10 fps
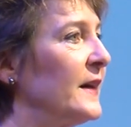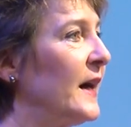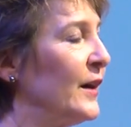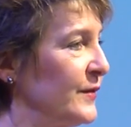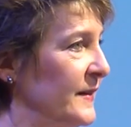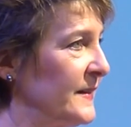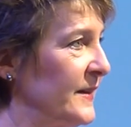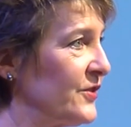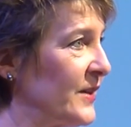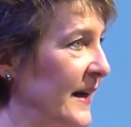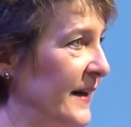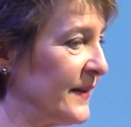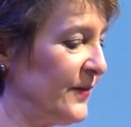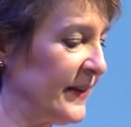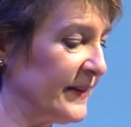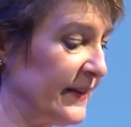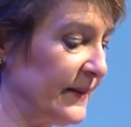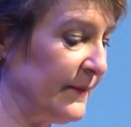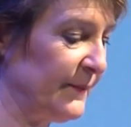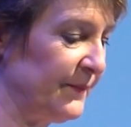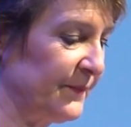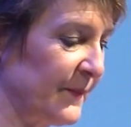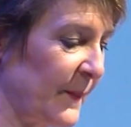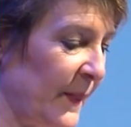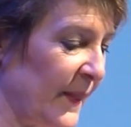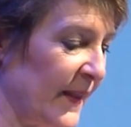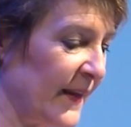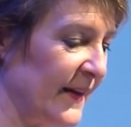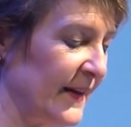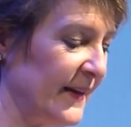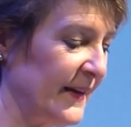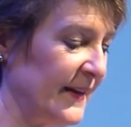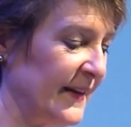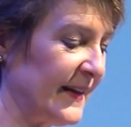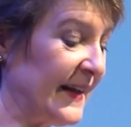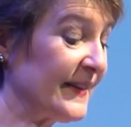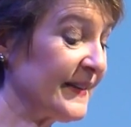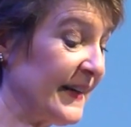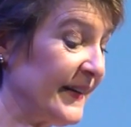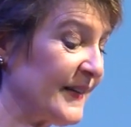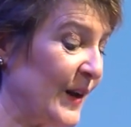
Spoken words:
And they make sure that all the facts are put on the table before a